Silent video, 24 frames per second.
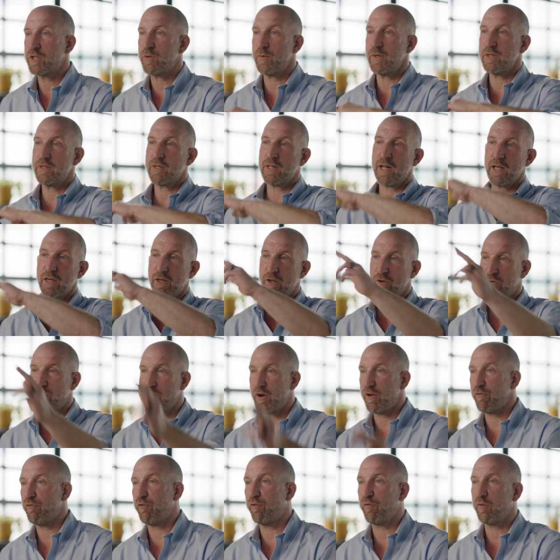So it's like a
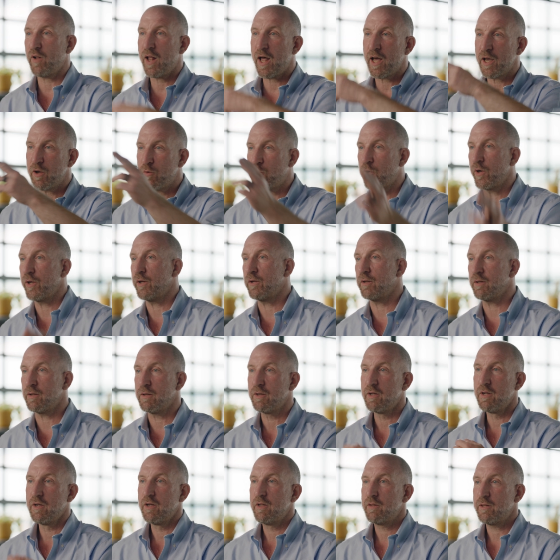great
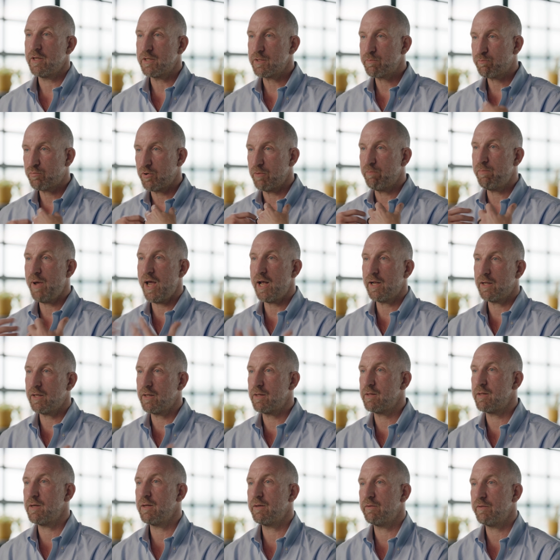flywheel that's
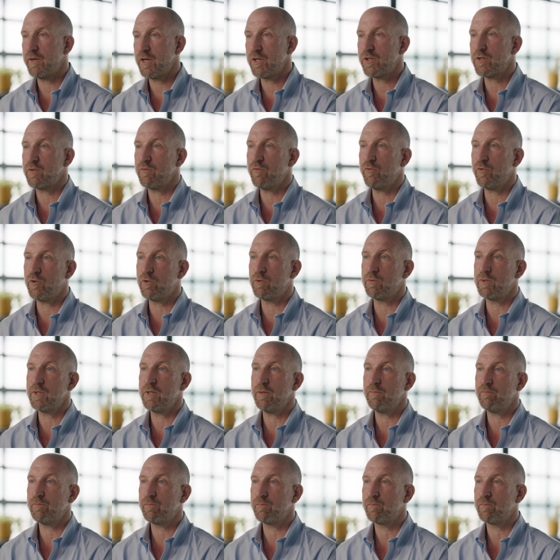propelling the innovation forward.